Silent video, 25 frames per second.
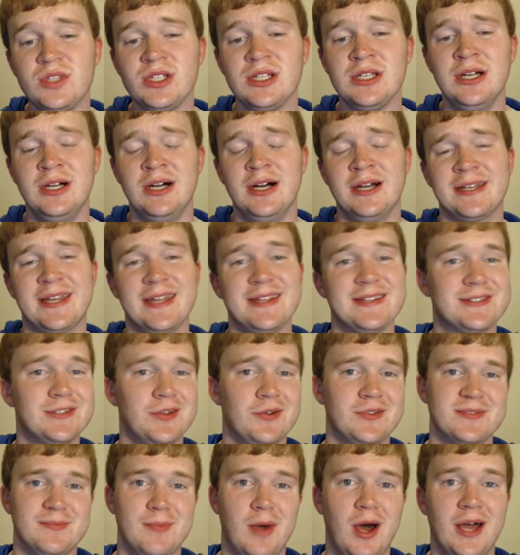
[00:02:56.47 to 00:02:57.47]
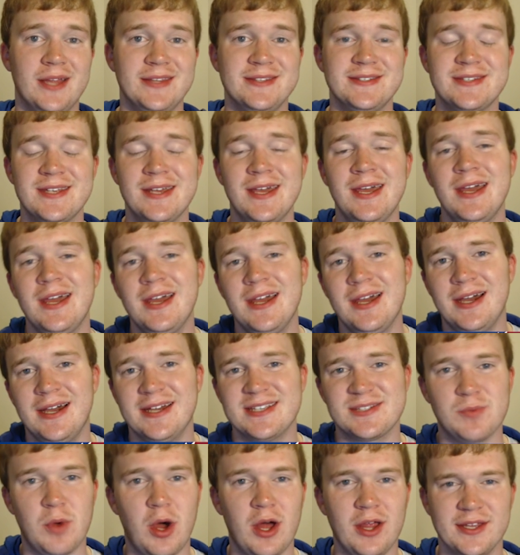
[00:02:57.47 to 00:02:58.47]
against those mons,
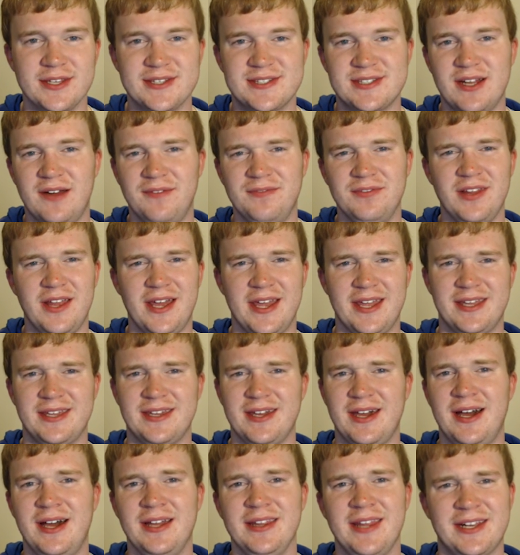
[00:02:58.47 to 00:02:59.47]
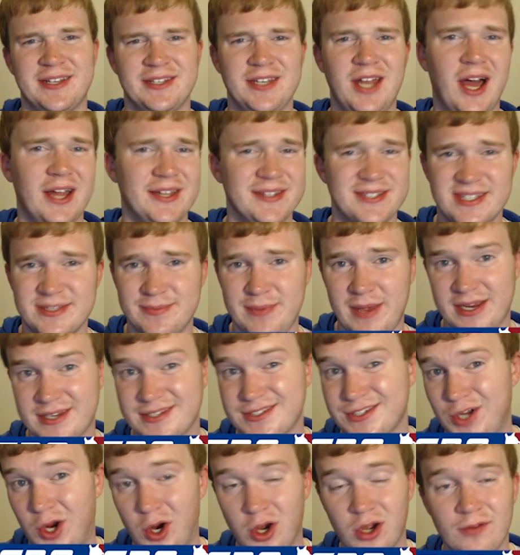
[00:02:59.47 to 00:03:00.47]
as well as stuff like non-specs
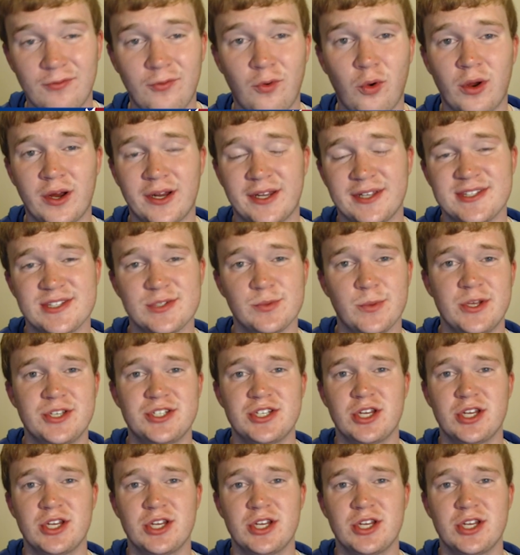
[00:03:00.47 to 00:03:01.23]
Gardevoir. It could switch